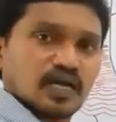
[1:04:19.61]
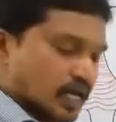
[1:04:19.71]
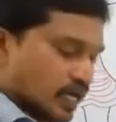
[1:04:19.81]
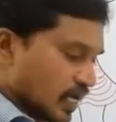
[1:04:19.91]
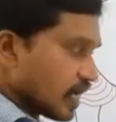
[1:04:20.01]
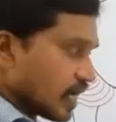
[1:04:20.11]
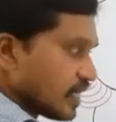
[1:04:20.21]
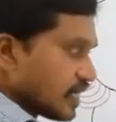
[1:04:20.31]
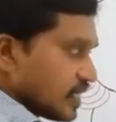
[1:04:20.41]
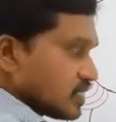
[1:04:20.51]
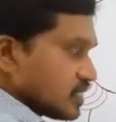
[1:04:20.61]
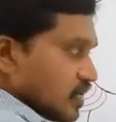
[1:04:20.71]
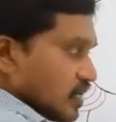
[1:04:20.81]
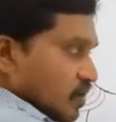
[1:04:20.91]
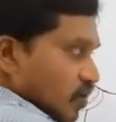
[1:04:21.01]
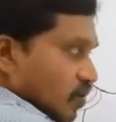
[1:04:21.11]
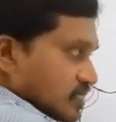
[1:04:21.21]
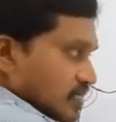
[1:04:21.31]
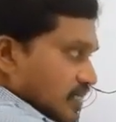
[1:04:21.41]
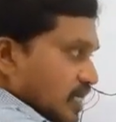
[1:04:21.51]
contains one
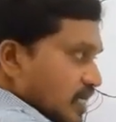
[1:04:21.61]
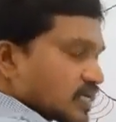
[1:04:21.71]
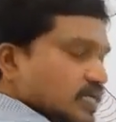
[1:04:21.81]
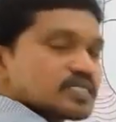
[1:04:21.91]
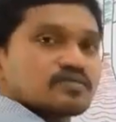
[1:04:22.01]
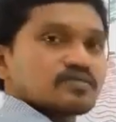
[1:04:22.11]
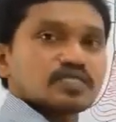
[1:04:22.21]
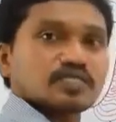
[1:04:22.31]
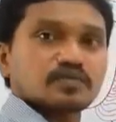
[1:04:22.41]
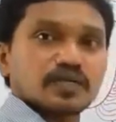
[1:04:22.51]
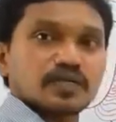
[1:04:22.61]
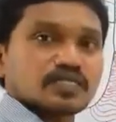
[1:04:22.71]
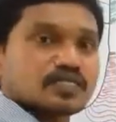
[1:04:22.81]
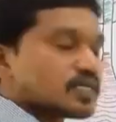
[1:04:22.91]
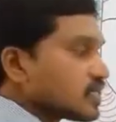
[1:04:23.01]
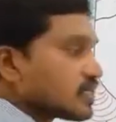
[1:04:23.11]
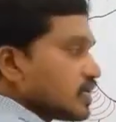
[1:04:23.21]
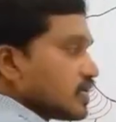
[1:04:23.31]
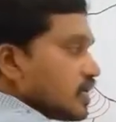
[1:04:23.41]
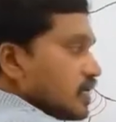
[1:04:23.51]
sulcus which is present
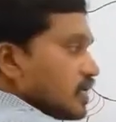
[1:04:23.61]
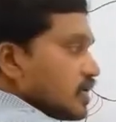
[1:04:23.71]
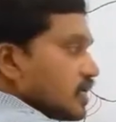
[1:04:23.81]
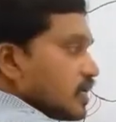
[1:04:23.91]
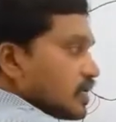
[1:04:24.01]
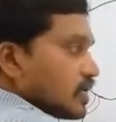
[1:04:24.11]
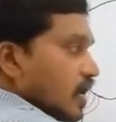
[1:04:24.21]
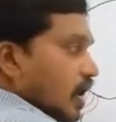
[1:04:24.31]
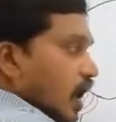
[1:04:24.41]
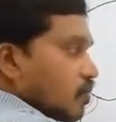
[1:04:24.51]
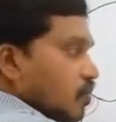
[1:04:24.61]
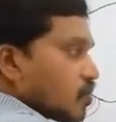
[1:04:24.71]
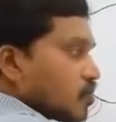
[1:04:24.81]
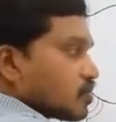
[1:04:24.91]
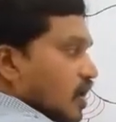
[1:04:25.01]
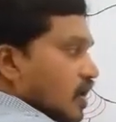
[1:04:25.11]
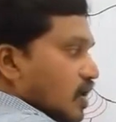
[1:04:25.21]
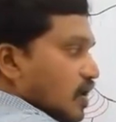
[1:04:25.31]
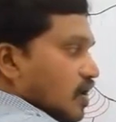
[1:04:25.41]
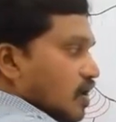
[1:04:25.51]
above the,
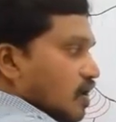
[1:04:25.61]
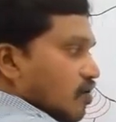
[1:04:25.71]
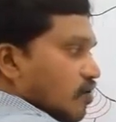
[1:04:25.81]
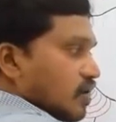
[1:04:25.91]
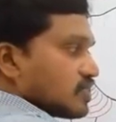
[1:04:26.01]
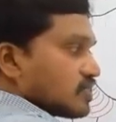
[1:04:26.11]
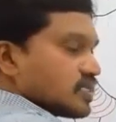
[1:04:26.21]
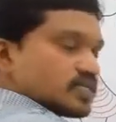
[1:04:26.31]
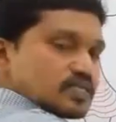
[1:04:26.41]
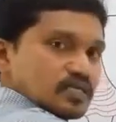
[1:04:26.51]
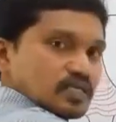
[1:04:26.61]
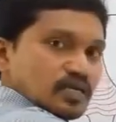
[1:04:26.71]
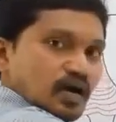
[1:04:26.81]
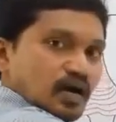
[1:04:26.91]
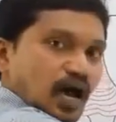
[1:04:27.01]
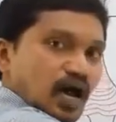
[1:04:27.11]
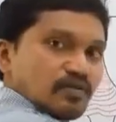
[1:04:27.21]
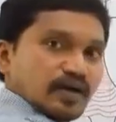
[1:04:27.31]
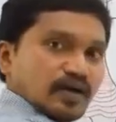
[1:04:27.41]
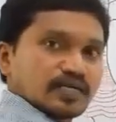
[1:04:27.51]
what is this?
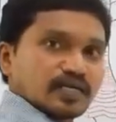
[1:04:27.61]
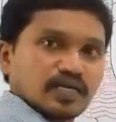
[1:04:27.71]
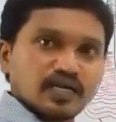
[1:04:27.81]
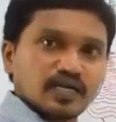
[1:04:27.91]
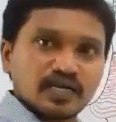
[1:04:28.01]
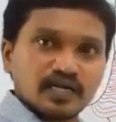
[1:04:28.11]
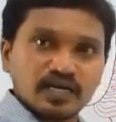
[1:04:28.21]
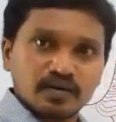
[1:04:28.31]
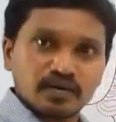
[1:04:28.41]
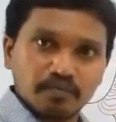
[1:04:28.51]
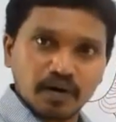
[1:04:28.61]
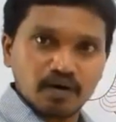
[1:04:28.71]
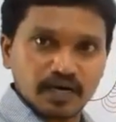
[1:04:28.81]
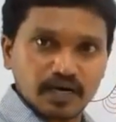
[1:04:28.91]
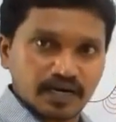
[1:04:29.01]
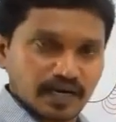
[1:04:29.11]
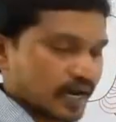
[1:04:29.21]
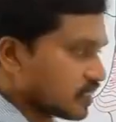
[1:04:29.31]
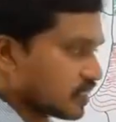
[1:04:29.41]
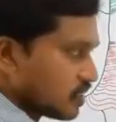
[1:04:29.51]
Olfactory bulb and
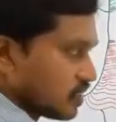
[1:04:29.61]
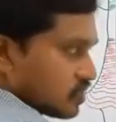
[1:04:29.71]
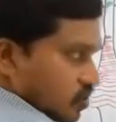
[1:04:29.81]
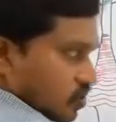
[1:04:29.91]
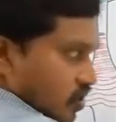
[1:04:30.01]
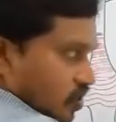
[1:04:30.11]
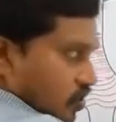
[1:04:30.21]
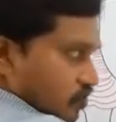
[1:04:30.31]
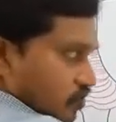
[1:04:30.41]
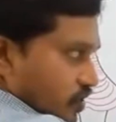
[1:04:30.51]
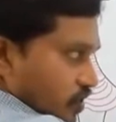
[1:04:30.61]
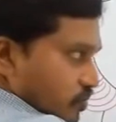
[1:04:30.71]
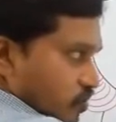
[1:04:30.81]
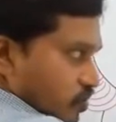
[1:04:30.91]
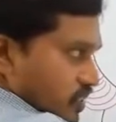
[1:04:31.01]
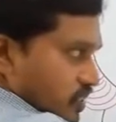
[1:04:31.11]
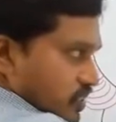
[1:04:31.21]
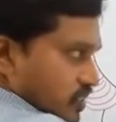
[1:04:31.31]
tract. So if you remove this,